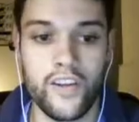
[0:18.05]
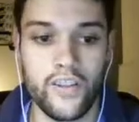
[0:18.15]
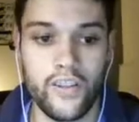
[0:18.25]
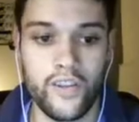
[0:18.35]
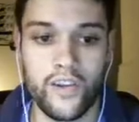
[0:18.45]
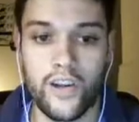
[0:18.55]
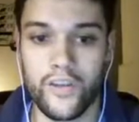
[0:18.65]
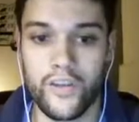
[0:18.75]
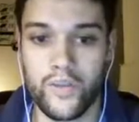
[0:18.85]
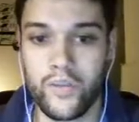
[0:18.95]
so I
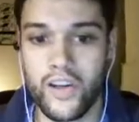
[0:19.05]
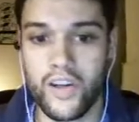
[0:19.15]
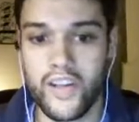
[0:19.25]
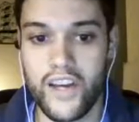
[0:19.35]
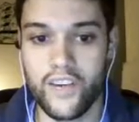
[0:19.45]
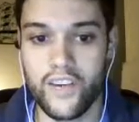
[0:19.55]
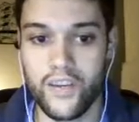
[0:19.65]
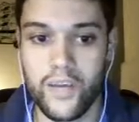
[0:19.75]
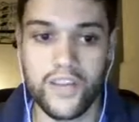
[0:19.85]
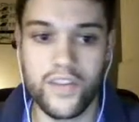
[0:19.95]
just want to break down
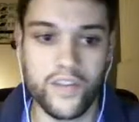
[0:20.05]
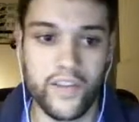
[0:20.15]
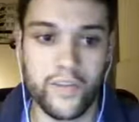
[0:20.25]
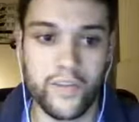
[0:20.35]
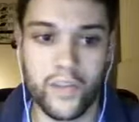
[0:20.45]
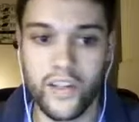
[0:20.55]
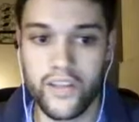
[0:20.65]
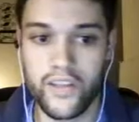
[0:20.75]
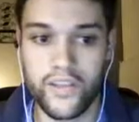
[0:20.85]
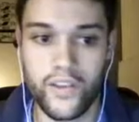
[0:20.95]
the basics of how to play
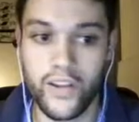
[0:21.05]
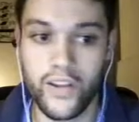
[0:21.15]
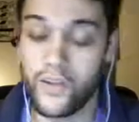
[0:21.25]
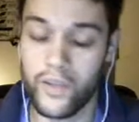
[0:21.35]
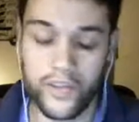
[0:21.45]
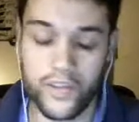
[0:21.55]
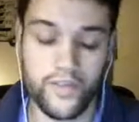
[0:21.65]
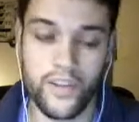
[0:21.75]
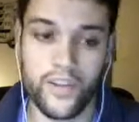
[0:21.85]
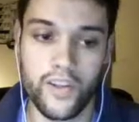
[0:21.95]
it so anyone can watch this
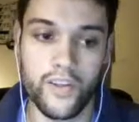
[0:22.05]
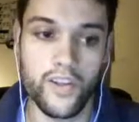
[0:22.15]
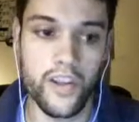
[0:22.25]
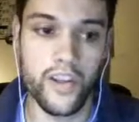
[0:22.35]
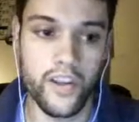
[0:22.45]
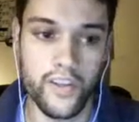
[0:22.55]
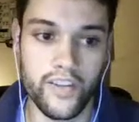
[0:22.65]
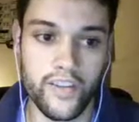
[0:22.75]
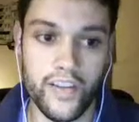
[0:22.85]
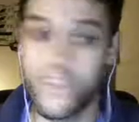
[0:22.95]
video
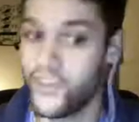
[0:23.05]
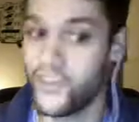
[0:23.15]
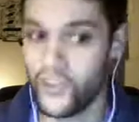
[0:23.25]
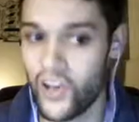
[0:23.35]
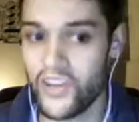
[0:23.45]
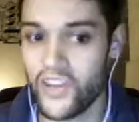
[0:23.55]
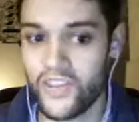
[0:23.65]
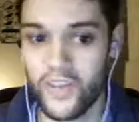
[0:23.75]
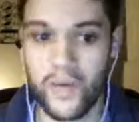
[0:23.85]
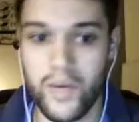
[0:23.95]
and not feel lost
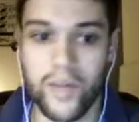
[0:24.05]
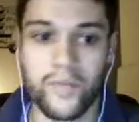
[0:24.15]
on the map.